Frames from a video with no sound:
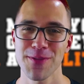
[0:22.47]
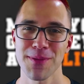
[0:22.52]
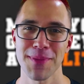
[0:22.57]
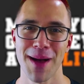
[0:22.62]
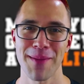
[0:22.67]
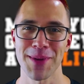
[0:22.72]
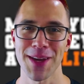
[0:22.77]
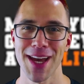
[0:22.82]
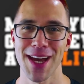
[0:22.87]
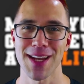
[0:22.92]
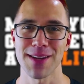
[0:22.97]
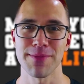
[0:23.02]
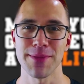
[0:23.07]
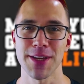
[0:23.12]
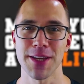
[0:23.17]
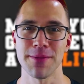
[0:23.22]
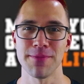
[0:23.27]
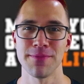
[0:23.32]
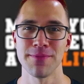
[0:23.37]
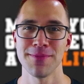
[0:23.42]

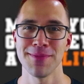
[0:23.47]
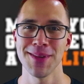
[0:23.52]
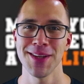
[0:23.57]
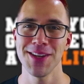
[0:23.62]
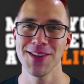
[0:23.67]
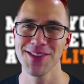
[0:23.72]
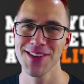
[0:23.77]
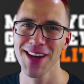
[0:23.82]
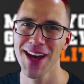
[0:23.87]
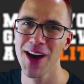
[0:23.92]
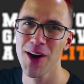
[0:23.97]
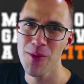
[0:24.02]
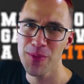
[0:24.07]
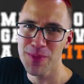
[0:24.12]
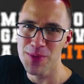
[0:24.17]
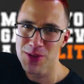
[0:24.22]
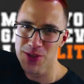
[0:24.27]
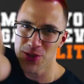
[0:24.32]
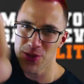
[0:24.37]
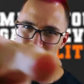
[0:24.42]
LlamAcademy, here to help
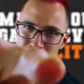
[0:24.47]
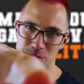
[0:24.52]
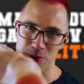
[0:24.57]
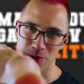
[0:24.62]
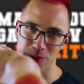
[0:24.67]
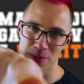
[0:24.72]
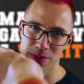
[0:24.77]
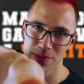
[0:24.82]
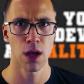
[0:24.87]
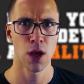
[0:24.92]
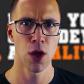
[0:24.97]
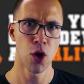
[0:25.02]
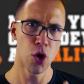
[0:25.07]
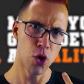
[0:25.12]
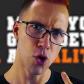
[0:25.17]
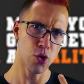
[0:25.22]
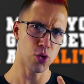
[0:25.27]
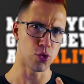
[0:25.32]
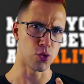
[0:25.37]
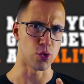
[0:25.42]
you.
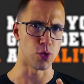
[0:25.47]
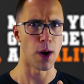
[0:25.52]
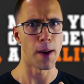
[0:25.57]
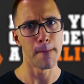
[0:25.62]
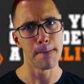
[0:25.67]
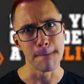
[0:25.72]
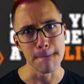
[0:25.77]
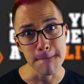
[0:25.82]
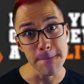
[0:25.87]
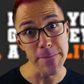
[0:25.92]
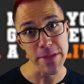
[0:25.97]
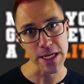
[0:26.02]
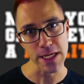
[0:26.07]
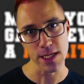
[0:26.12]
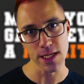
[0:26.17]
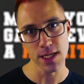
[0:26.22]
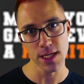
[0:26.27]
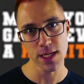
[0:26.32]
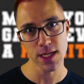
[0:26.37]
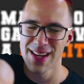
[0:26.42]
Who?
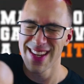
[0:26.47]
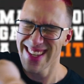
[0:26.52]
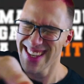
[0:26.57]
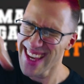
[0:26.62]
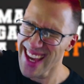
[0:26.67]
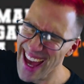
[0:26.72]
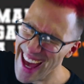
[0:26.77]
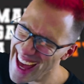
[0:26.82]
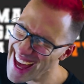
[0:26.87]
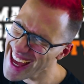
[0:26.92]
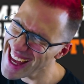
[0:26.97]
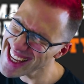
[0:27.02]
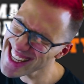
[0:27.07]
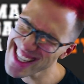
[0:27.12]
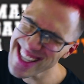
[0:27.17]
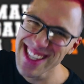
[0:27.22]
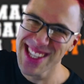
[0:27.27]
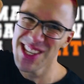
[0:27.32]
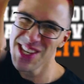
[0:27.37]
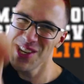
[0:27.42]
Me? Yes,
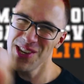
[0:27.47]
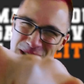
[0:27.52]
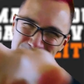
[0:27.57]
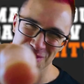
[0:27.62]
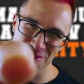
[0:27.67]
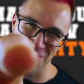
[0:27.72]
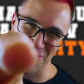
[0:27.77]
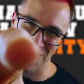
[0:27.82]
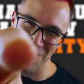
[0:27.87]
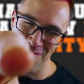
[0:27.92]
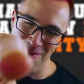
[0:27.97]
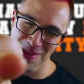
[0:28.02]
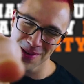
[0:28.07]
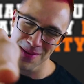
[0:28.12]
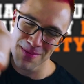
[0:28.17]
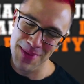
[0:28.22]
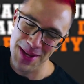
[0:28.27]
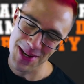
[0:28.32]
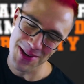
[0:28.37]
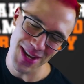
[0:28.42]
you.
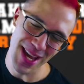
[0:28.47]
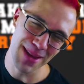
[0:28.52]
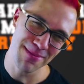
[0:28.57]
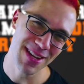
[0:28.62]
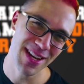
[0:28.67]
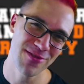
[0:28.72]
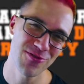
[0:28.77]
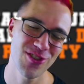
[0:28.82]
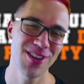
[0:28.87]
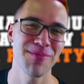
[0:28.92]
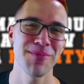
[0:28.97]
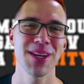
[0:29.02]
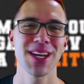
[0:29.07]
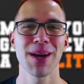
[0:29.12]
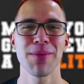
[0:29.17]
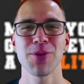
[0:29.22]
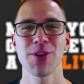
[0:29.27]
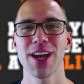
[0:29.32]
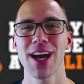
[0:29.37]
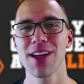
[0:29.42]
Make your game dev dream
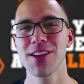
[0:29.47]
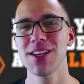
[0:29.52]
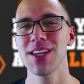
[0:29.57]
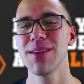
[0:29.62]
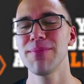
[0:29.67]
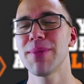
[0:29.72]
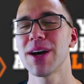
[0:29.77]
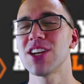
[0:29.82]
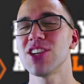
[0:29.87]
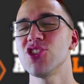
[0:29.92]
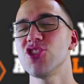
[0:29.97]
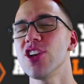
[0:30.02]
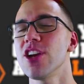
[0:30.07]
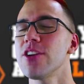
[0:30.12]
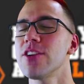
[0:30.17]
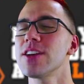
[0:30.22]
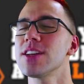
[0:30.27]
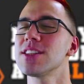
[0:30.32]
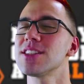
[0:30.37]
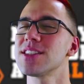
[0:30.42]
become a reality by
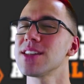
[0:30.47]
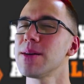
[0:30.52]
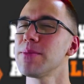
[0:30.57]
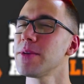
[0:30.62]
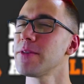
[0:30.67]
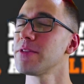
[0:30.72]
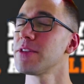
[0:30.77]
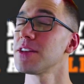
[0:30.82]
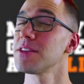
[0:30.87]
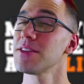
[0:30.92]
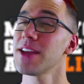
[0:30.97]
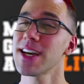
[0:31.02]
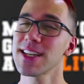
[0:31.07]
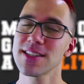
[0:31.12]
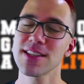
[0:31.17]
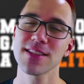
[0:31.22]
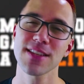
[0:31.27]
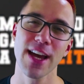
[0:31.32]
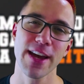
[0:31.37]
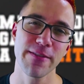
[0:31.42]
sharing some of the
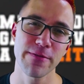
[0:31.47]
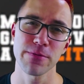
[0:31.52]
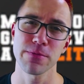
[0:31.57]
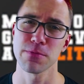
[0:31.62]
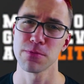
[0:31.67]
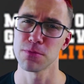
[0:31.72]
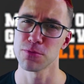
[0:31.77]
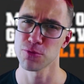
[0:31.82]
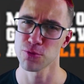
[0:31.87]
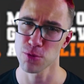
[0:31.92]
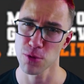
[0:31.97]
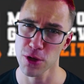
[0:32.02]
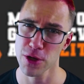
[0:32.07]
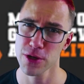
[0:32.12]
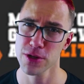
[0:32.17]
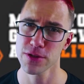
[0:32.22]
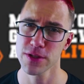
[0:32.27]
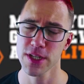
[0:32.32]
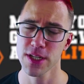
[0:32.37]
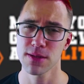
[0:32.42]
lessons I've
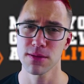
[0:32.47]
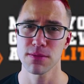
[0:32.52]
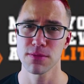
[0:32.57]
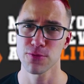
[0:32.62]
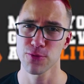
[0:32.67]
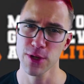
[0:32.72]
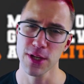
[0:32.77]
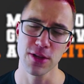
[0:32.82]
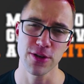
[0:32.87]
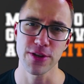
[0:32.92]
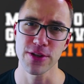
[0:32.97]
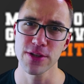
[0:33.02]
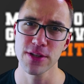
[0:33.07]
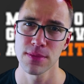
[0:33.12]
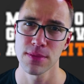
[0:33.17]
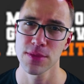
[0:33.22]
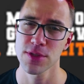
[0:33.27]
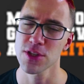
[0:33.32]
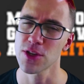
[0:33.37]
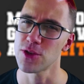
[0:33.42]
learned and
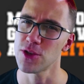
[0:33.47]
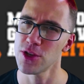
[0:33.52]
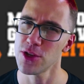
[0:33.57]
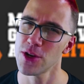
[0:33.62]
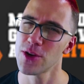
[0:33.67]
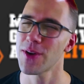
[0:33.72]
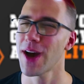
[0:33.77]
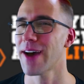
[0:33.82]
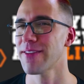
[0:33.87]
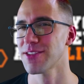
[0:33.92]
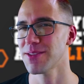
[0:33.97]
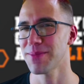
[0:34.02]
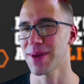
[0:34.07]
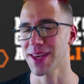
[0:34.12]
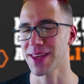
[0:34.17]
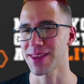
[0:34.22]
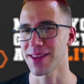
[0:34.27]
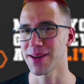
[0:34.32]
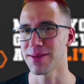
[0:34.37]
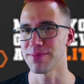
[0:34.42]
relearned so you don't have to
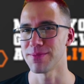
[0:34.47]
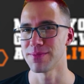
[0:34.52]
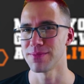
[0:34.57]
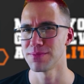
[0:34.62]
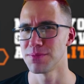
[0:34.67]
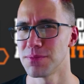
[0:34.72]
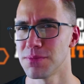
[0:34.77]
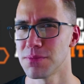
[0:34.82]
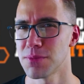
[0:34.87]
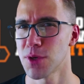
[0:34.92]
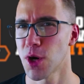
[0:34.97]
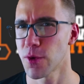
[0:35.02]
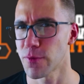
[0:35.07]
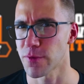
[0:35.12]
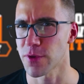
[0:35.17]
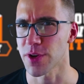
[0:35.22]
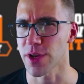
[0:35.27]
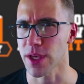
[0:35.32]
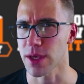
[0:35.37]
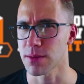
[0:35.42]
make them, hopefully.